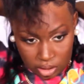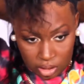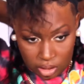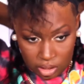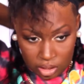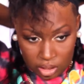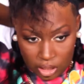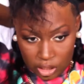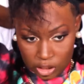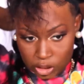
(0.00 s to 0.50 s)

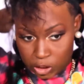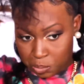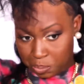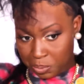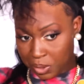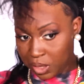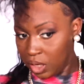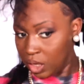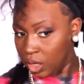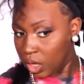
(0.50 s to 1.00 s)
and like
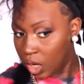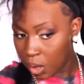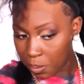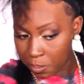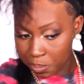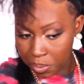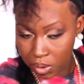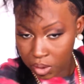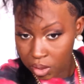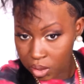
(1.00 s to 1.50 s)
speed it up
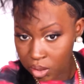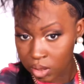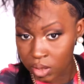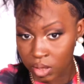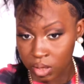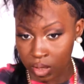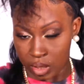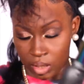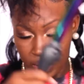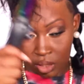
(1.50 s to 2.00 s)

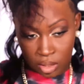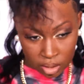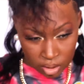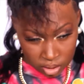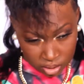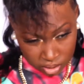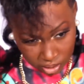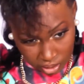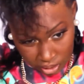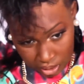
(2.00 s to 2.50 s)

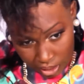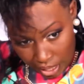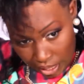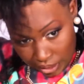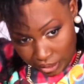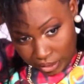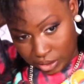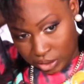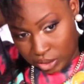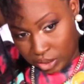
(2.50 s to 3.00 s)
so y'all
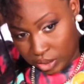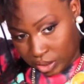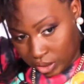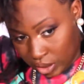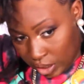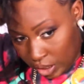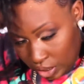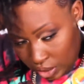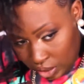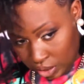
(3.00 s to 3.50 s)
can just
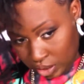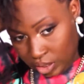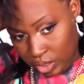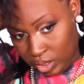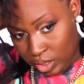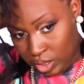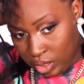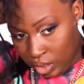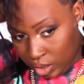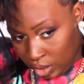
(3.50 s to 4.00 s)
see
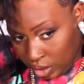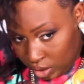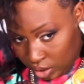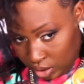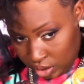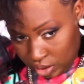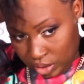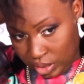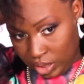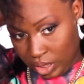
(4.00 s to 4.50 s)

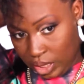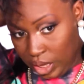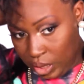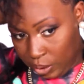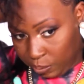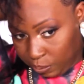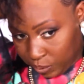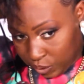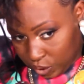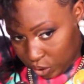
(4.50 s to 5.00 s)
the
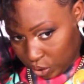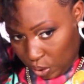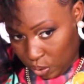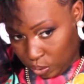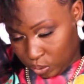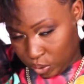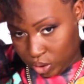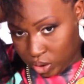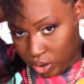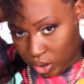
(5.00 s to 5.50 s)
end
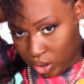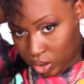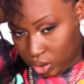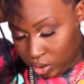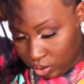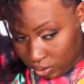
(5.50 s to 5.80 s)
result.